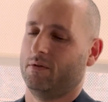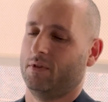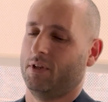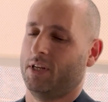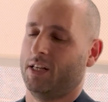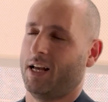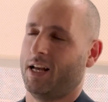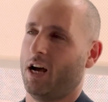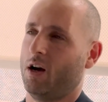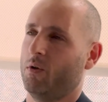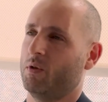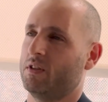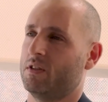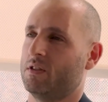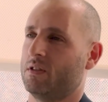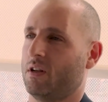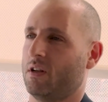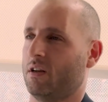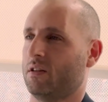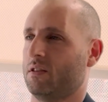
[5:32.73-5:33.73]
and how it
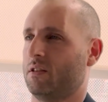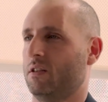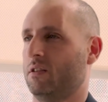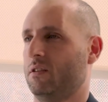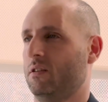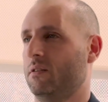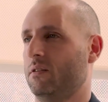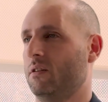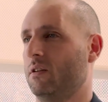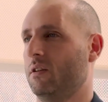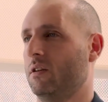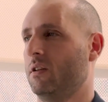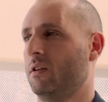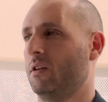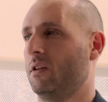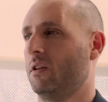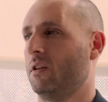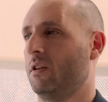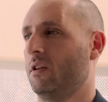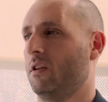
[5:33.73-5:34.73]
started.
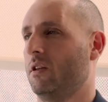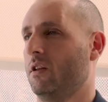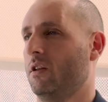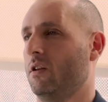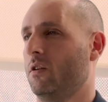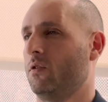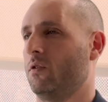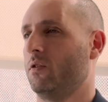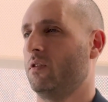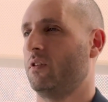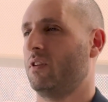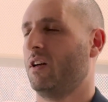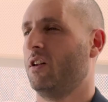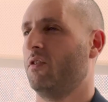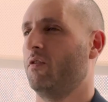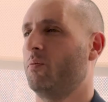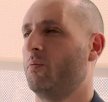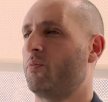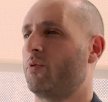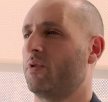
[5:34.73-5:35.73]
So it's kind
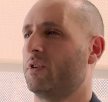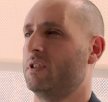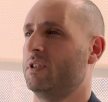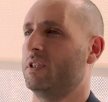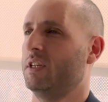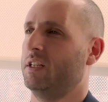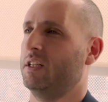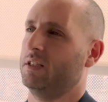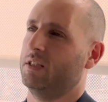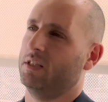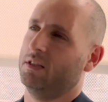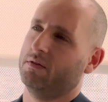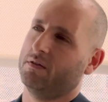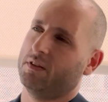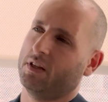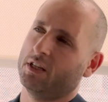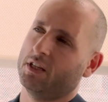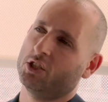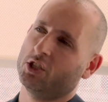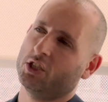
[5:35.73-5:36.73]
of a predictive
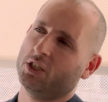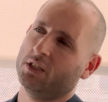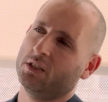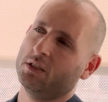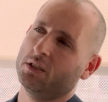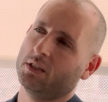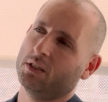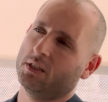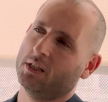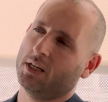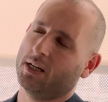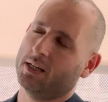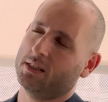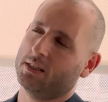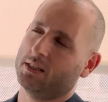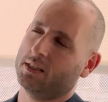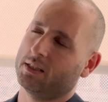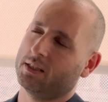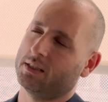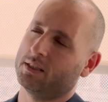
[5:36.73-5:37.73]
engine
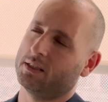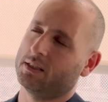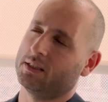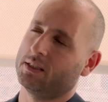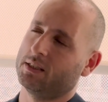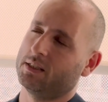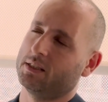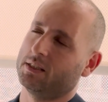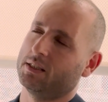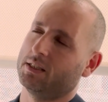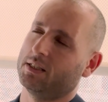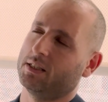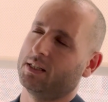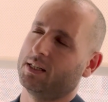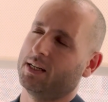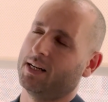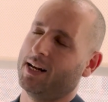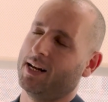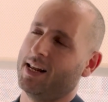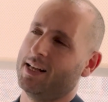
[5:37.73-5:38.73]
that
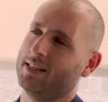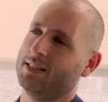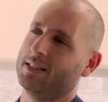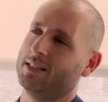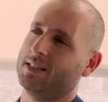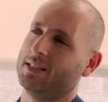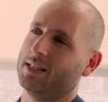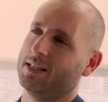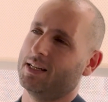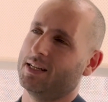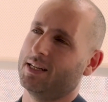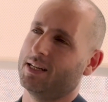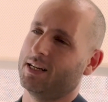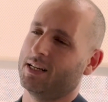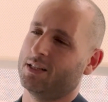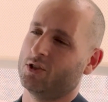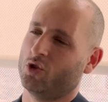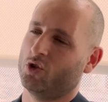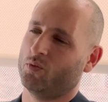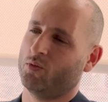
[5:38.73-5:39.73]
lets
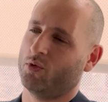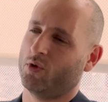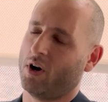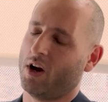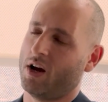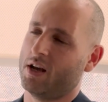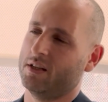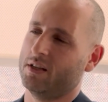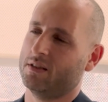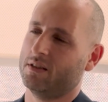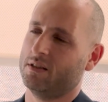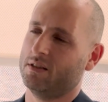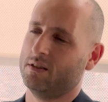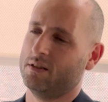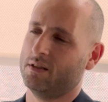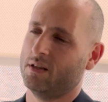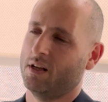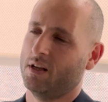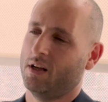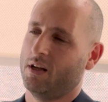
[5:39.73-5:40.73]

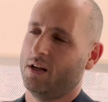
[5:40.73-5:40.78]
enterprises